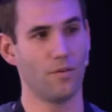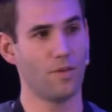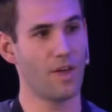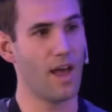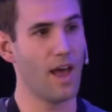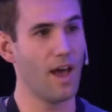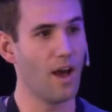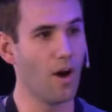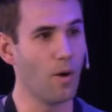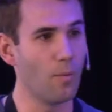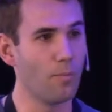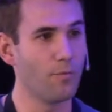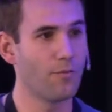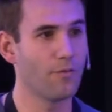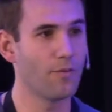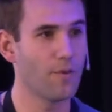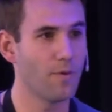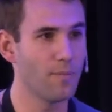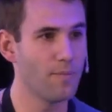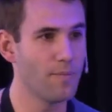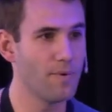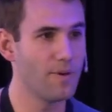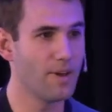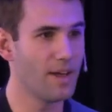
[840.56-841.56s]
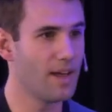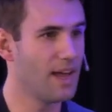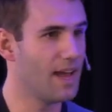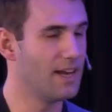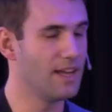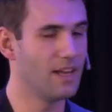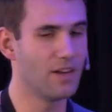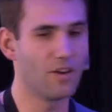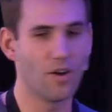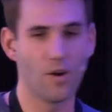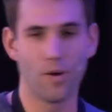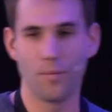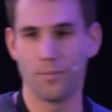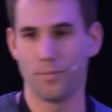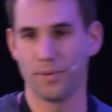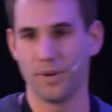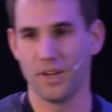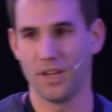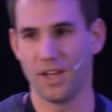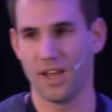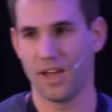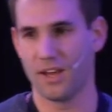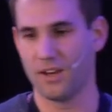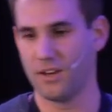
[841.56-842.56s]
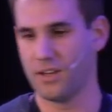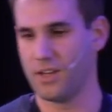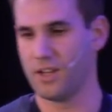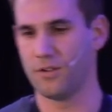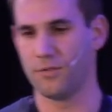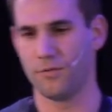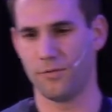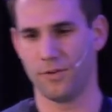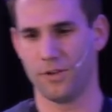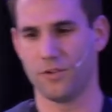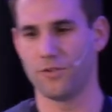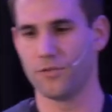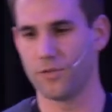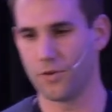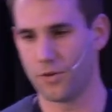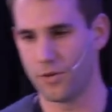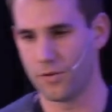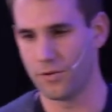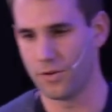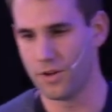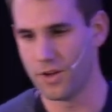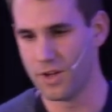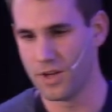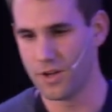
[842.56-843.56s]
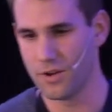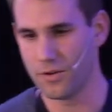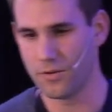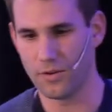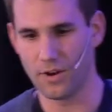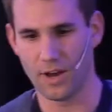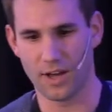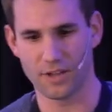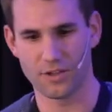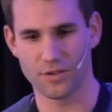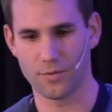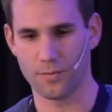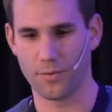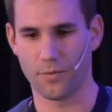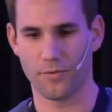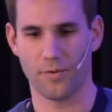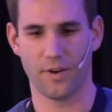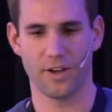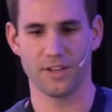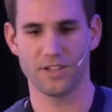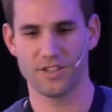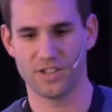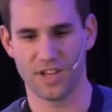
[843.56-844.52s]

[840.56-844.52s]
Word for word: help from any company, any individual who likes to provide